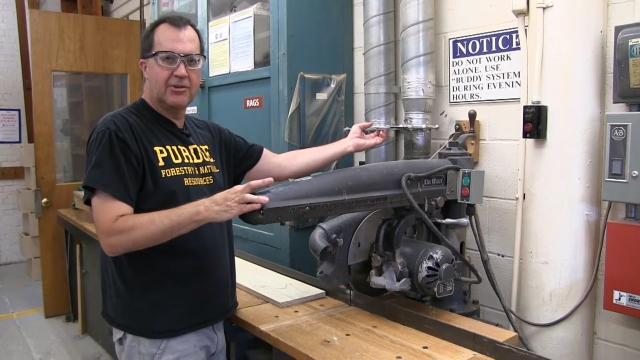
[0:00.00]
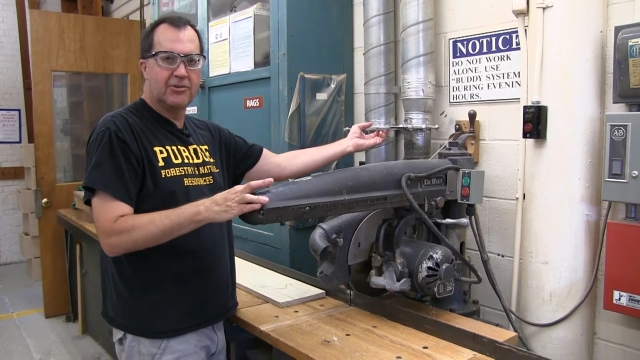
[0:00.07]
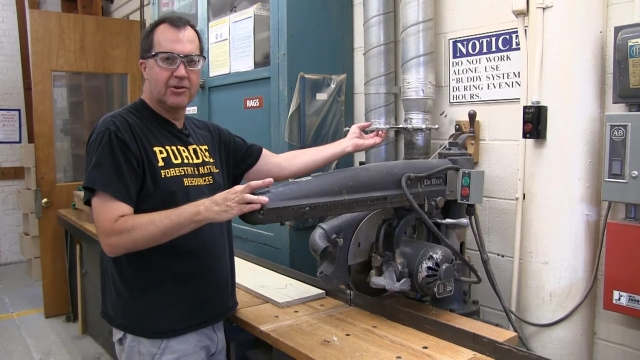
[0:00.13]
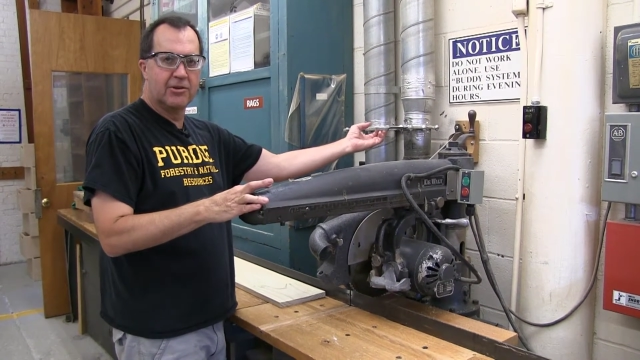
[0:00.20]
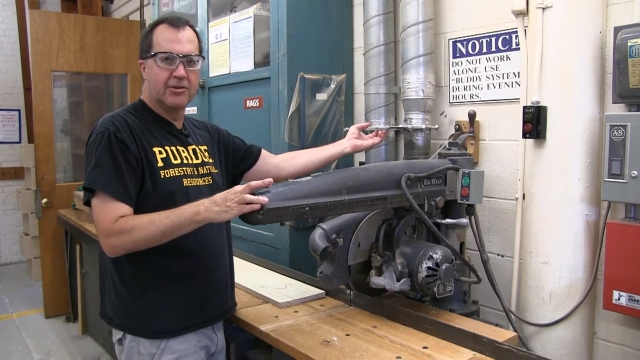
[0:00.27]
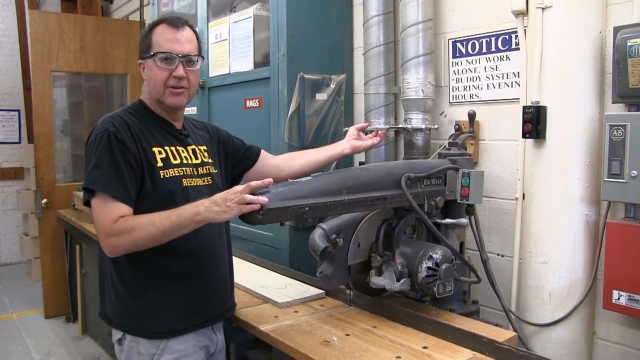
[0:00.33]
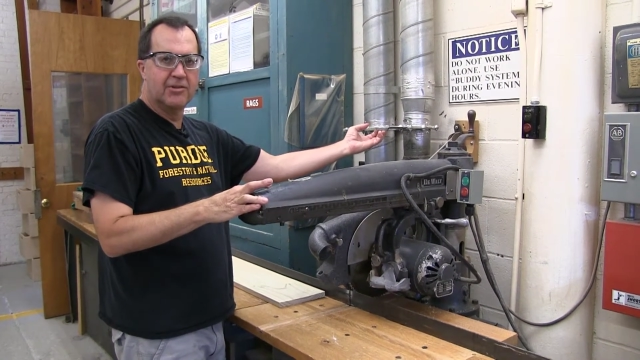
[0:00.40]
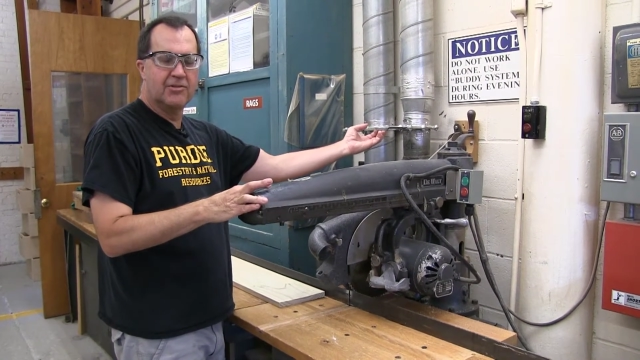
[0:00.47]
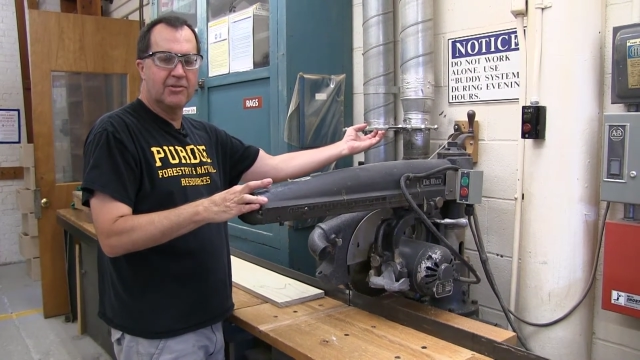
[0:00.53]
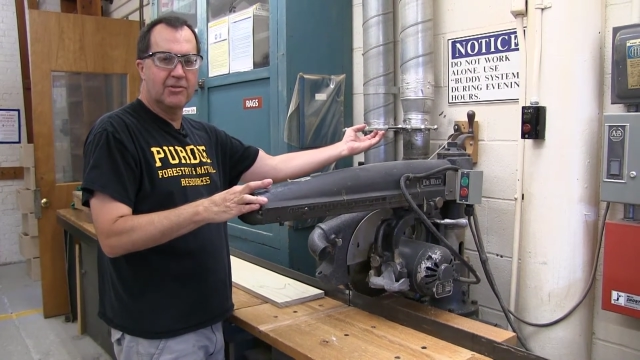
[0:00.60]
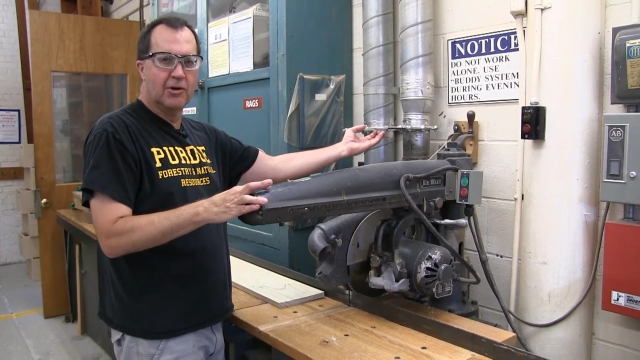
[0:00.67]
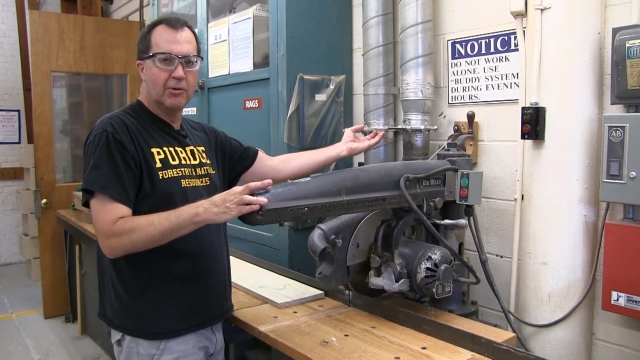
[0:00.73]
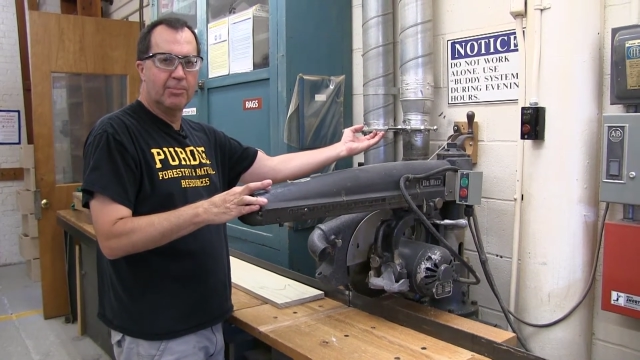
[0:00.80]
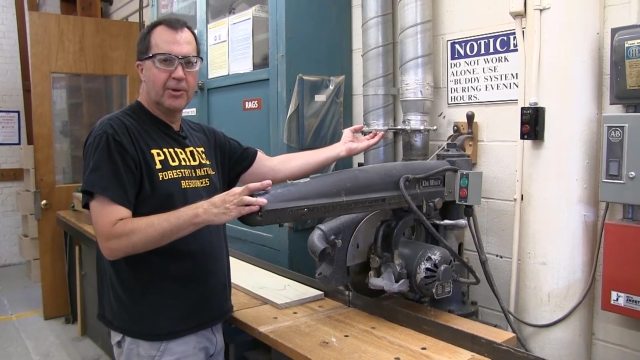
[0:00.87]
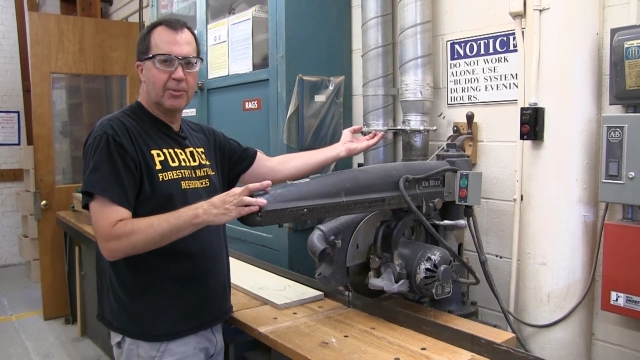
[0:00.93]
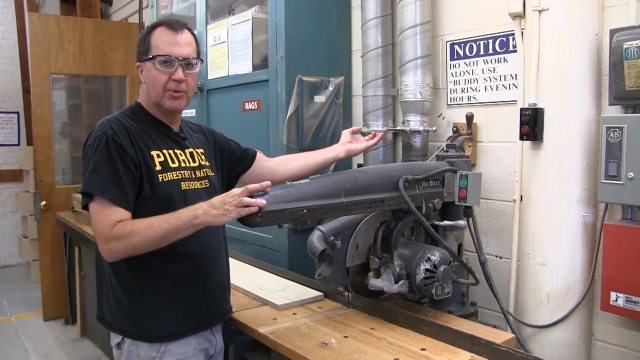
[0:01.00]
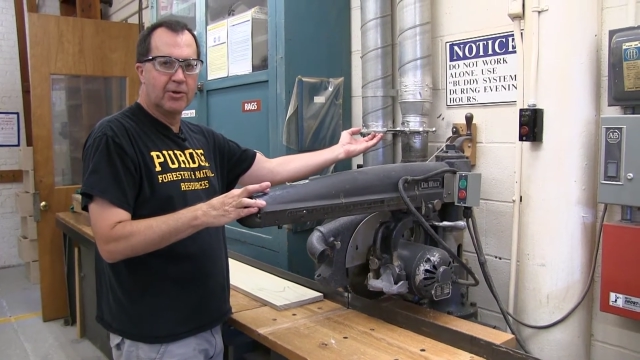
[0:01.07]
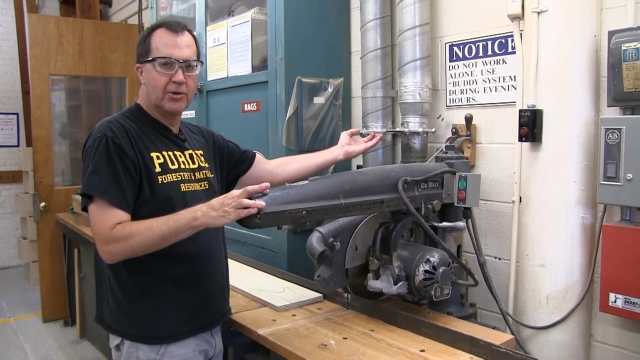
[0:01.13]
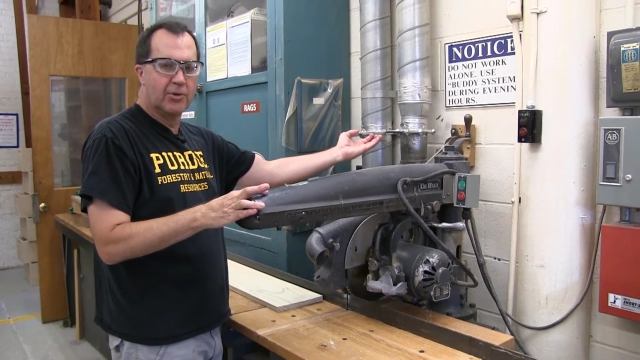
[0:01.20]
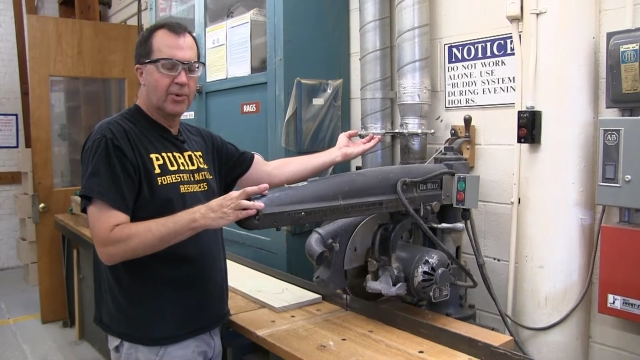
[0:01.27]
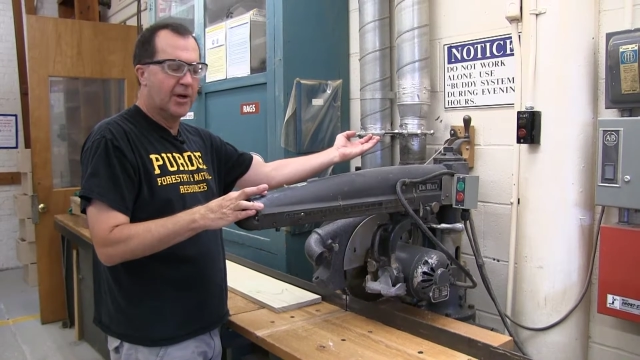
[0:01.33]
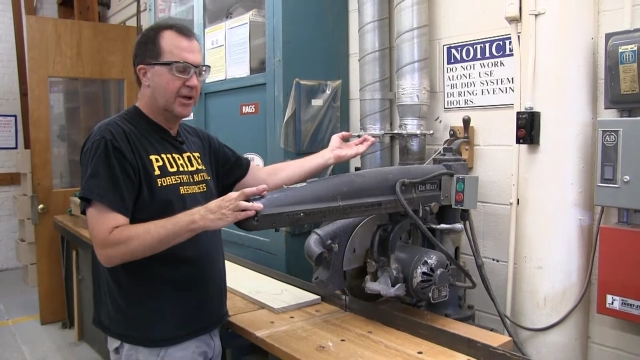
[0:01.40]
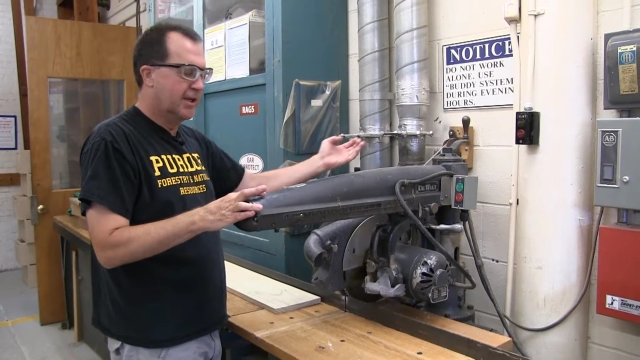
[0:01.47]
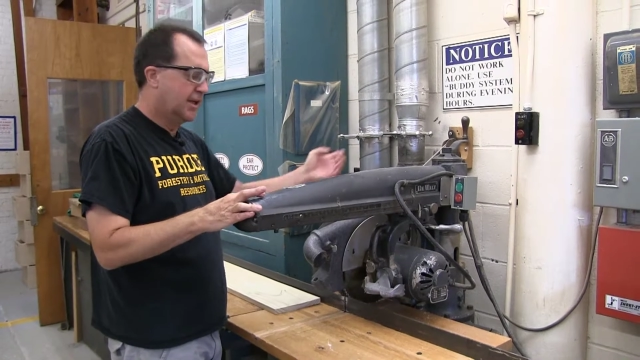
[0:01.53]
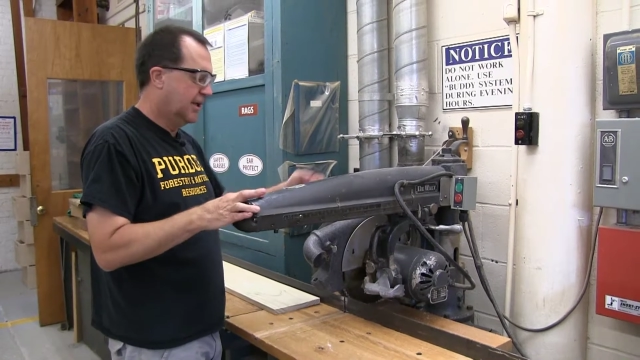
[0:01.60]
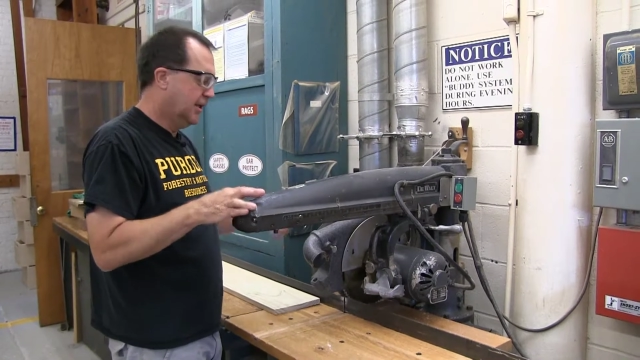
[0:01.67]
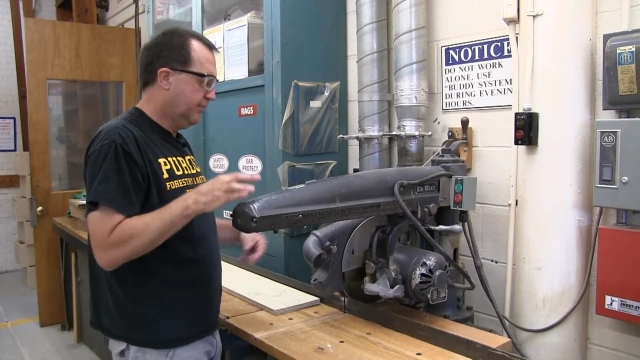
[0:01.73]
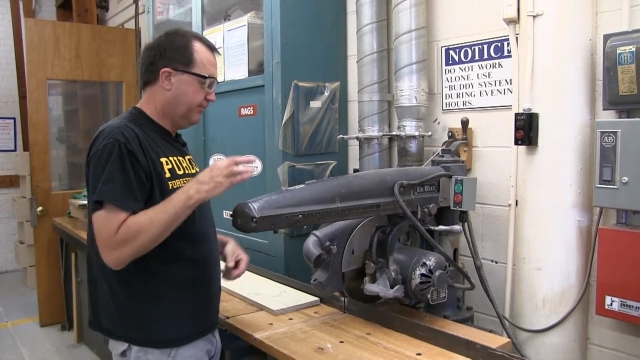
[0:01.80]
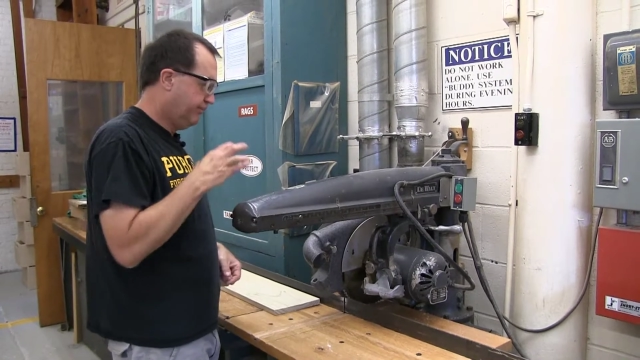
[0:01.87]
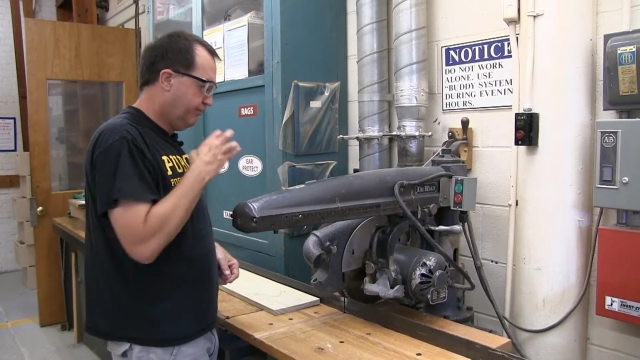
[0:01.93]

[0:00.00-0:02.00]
sure this is open when you're running it.